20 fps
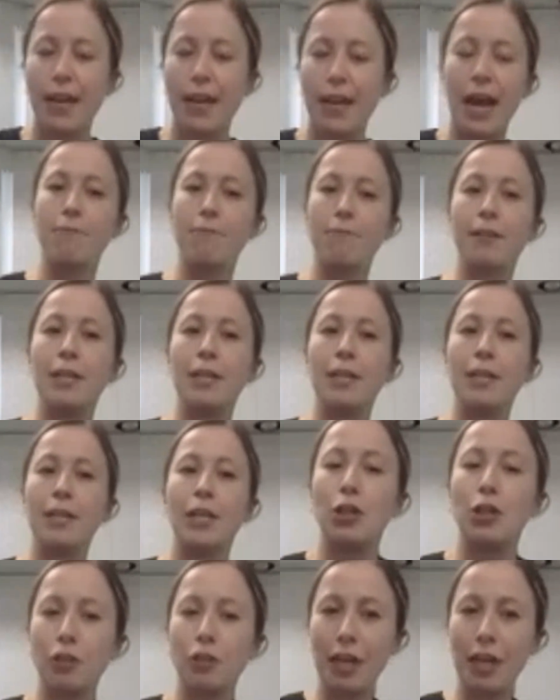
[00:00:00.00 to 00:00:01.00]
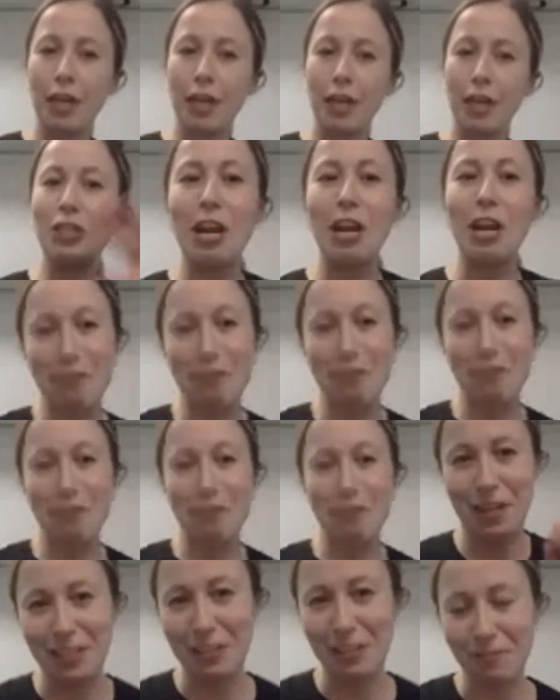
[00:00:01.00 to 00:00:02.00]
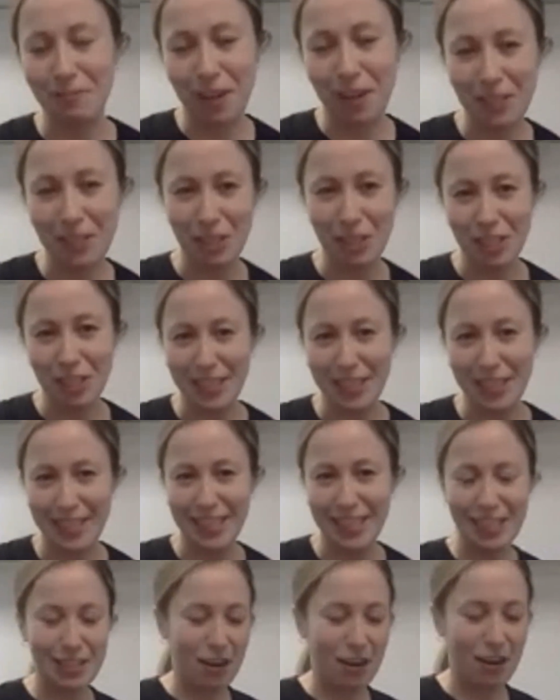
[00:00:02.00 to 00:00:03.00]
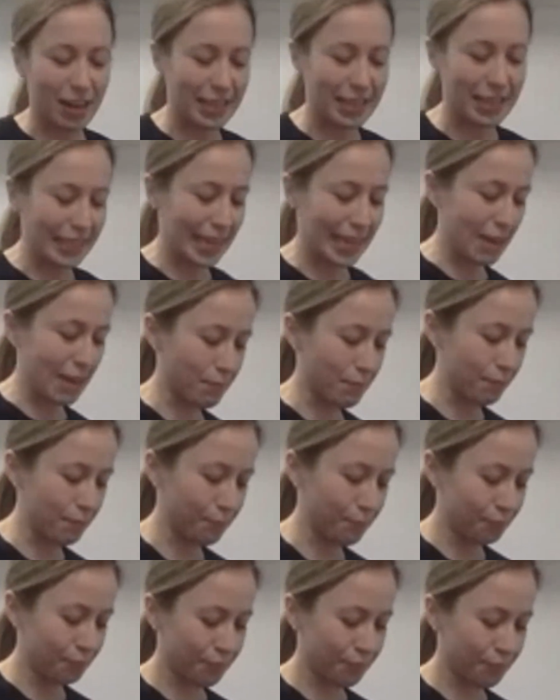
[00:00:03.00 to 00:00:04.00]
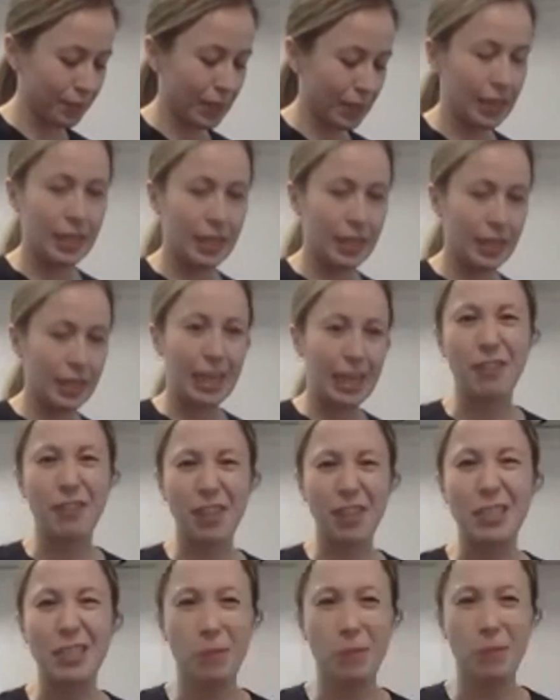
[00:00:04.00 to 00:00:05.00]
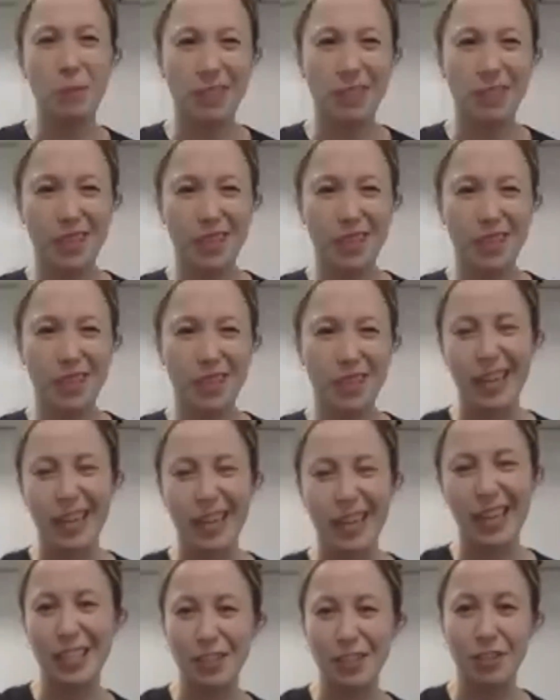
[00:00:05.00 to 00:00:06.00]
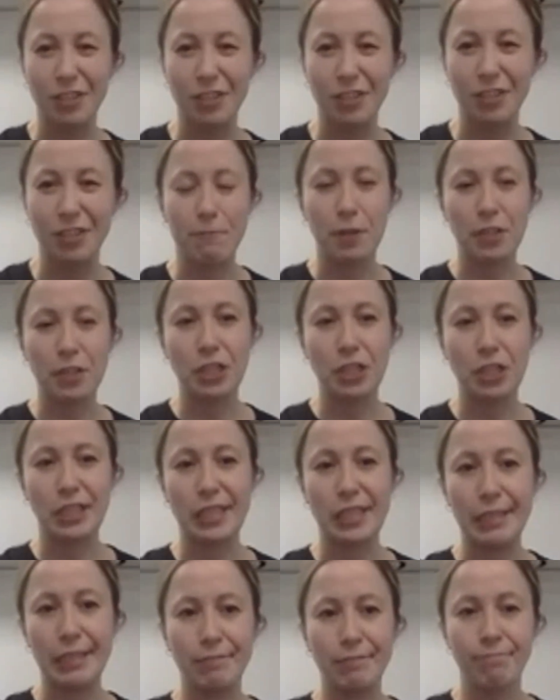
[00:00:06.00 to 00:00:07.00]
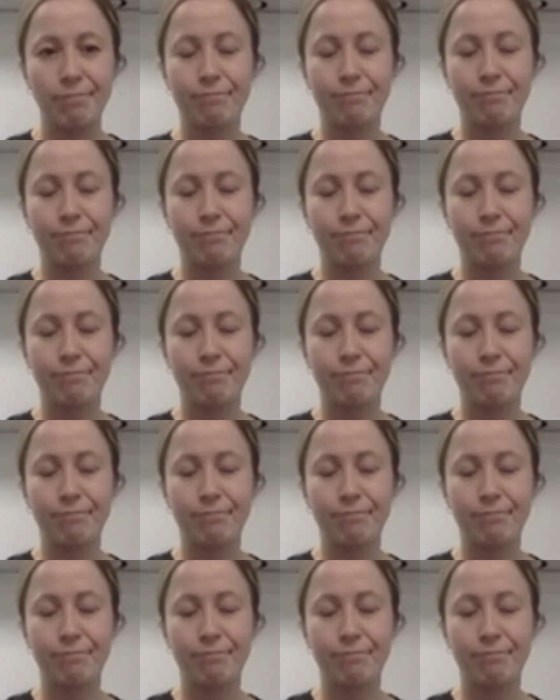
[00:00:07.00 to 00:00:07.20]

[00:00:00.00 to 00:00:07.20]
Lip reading: know if I have great generalized advice just because it's not, it's very specific to kind of that injury, unfortunately.